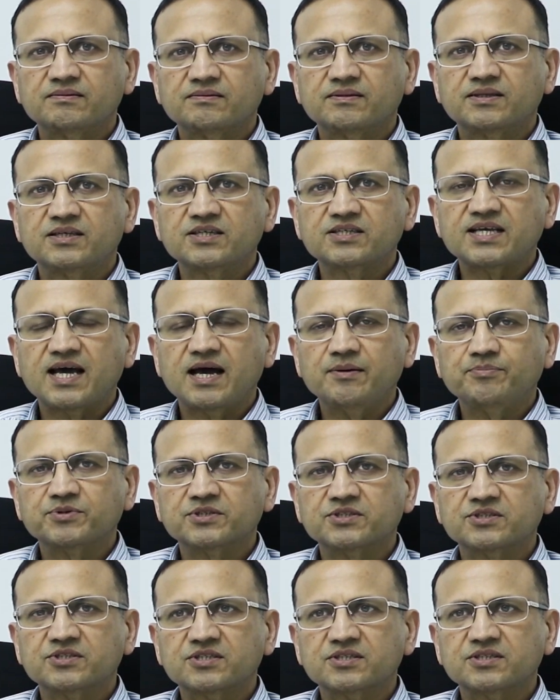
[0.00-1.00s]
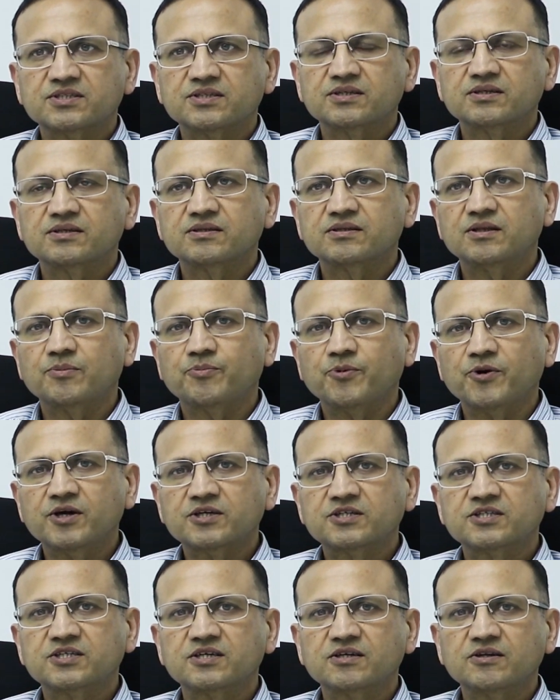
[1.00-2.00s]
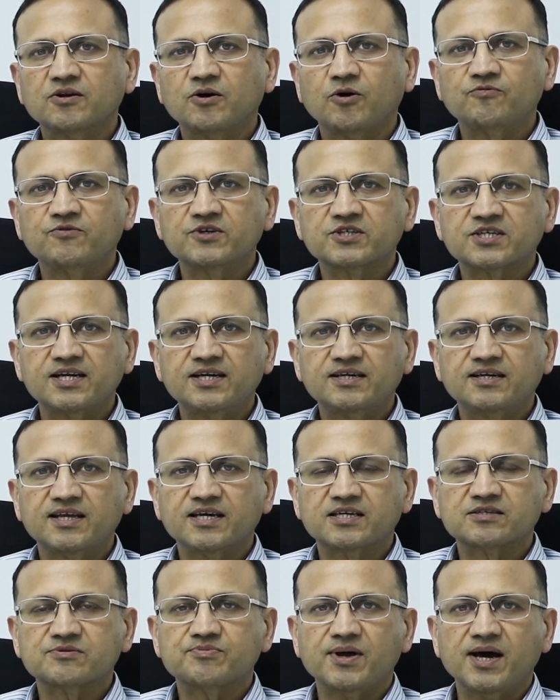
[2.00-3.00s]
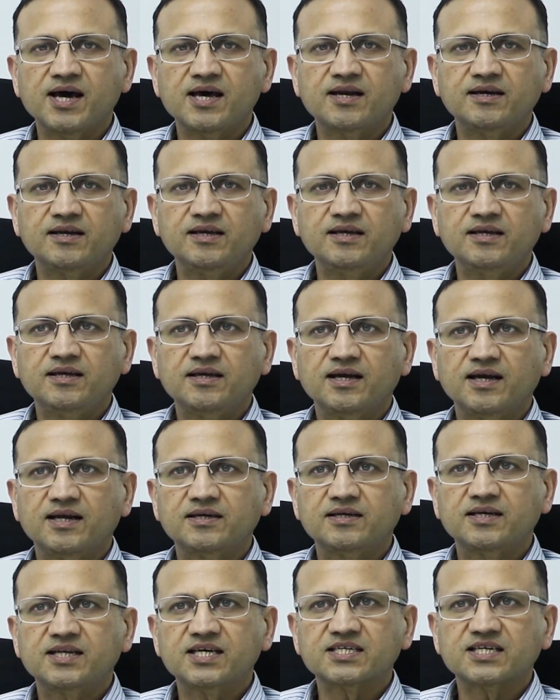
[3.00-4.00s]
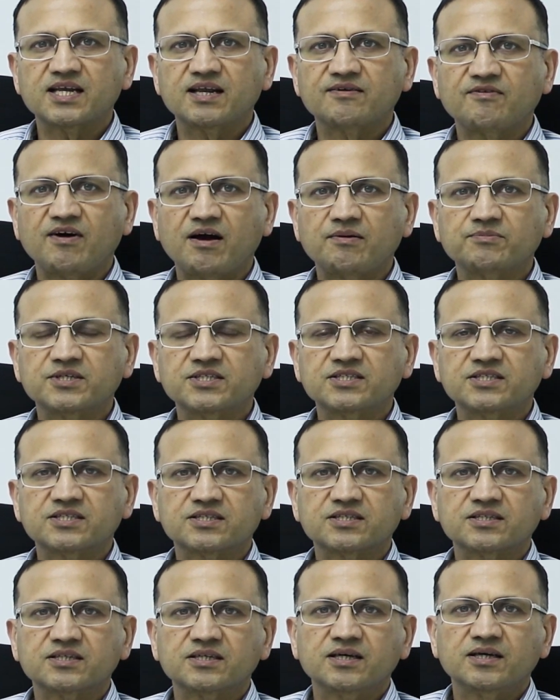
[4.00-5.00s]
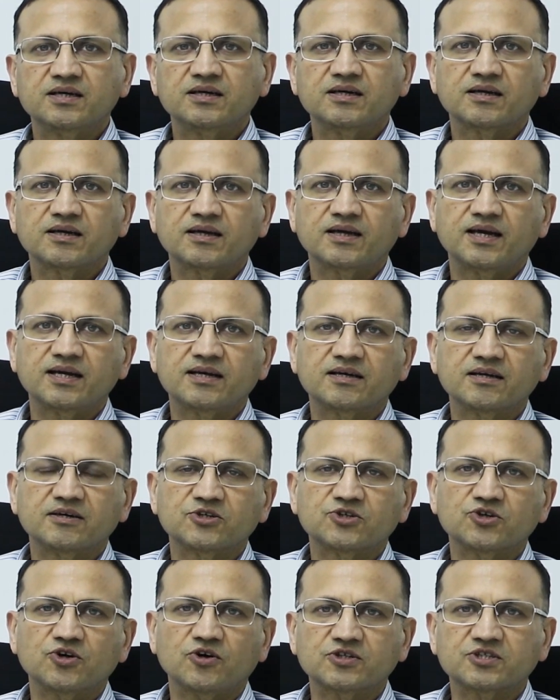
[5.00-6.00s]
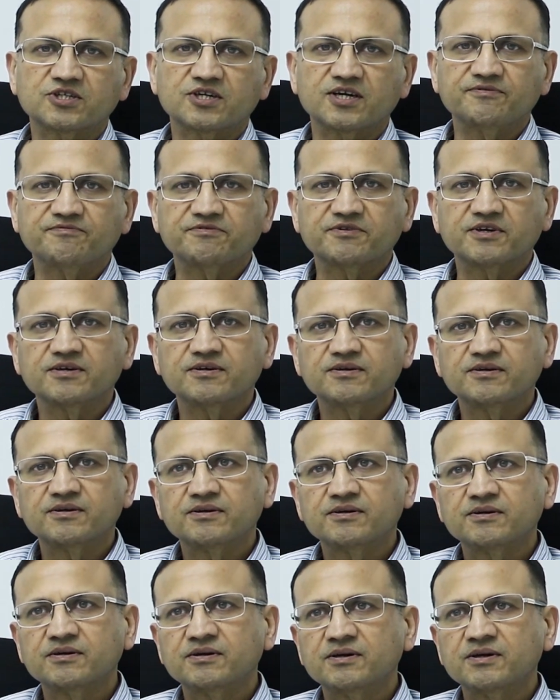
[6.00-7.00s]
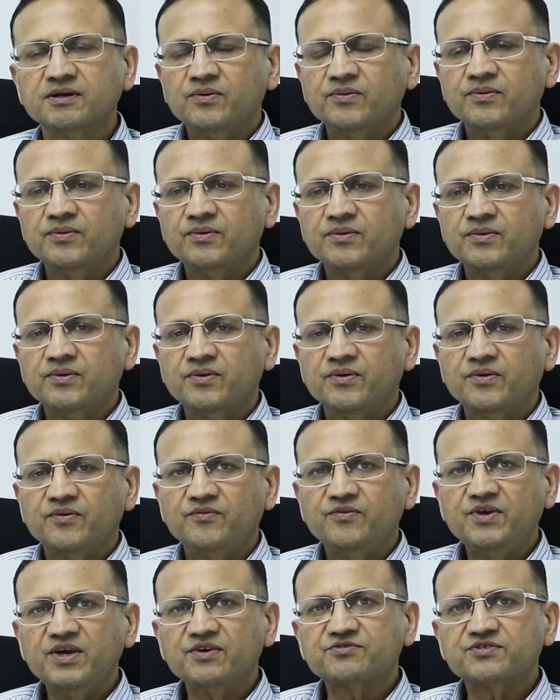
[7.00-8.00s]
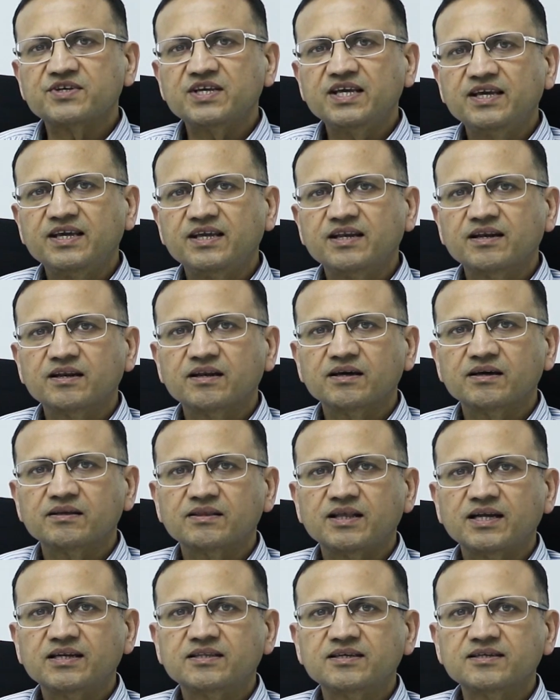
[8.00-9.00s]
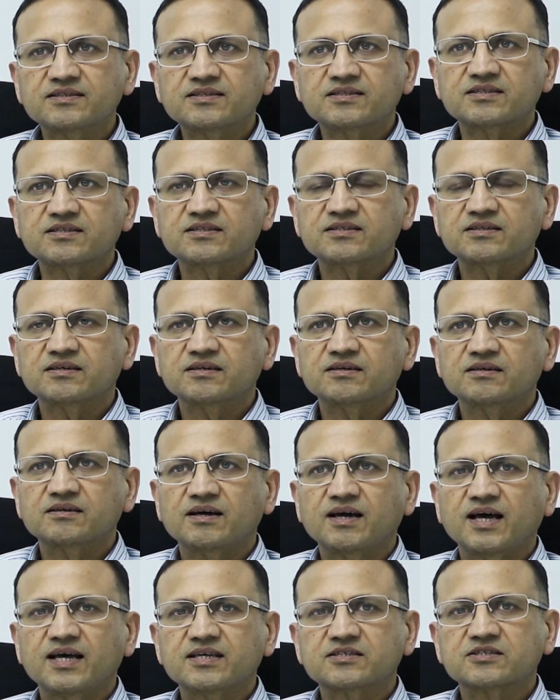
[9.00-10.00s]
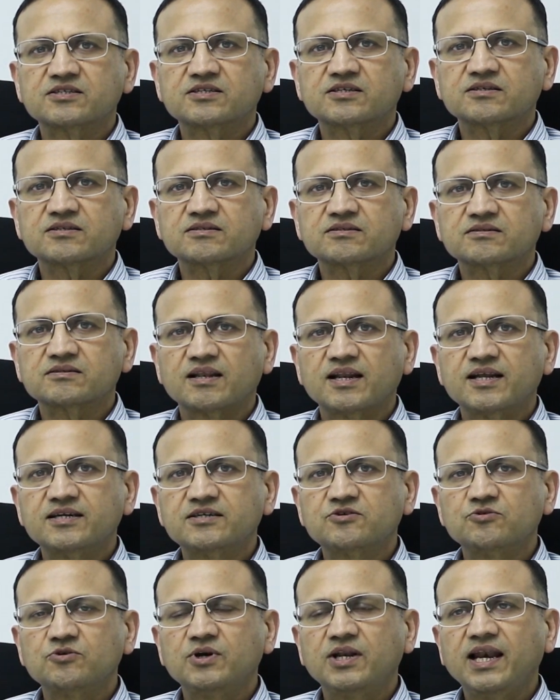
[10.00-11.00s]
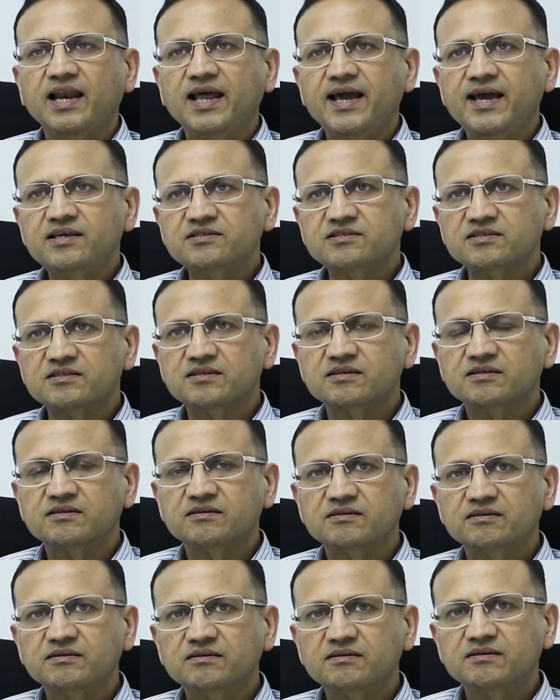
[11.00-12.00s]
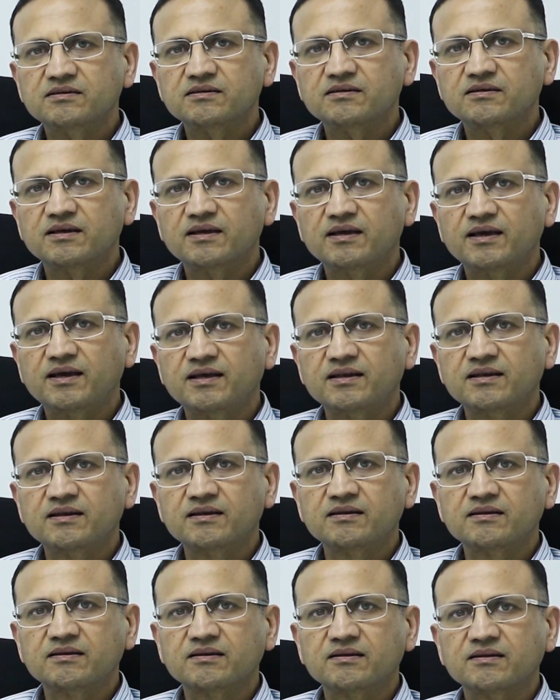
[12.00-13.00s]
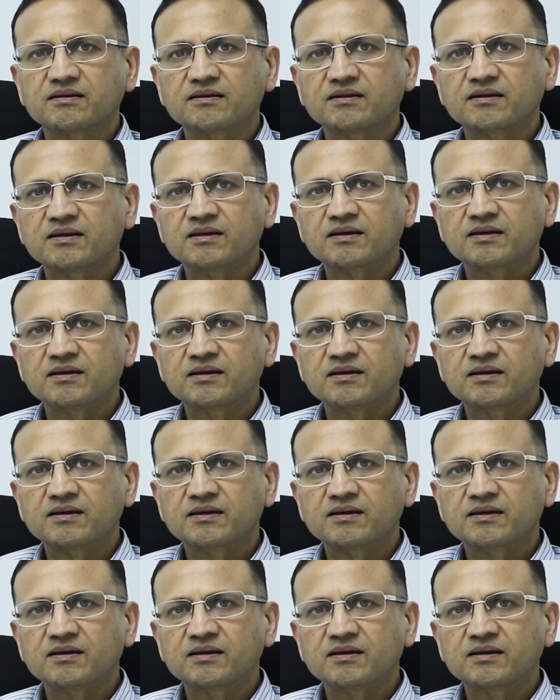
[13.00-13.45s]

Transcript: this happens, the production obviously takes priority and test environments get a short shift. We have seen that this has led to delays in